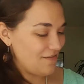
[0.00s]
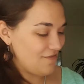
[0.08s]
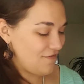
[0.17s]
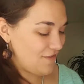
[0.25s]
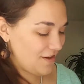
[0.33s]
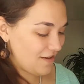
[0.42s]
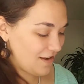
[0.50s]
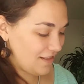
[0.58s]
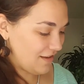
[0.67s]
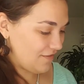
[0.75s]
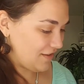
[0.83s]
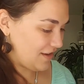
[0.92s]
Very
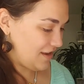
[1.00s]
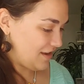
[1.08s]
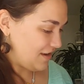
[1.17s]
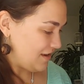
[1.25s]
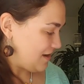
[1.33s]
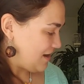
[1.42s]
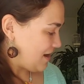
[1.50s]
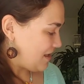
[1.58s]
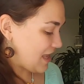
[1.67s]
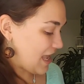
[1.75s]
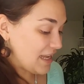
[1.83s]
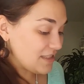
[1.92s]
lovely.
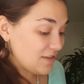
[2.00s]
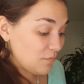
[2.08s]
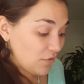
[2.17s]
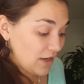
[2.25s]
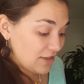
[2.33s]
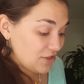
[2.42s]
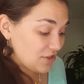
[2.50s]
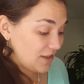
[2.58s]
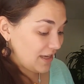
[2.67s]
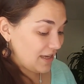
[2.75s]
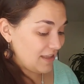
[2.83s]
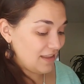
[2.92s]
The Cats of Branch
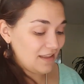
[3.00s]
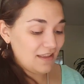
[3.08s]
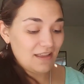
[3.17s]
Clan.